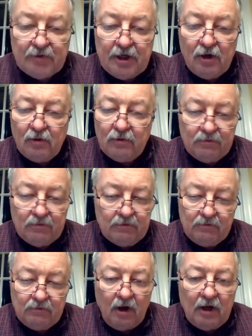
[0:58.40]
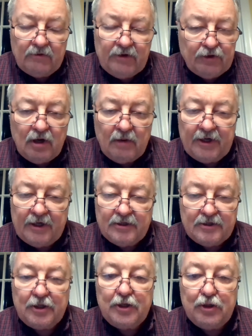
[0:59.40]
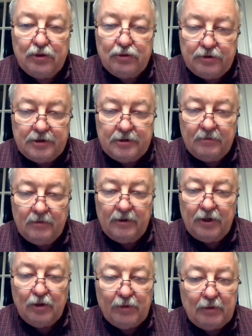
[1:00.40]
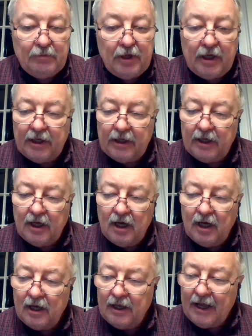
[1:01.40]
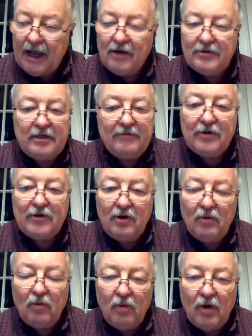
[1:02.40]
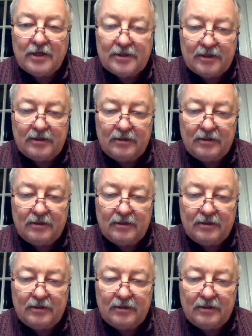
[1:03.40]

know Andre Drummond is a huge human being. How difficult was it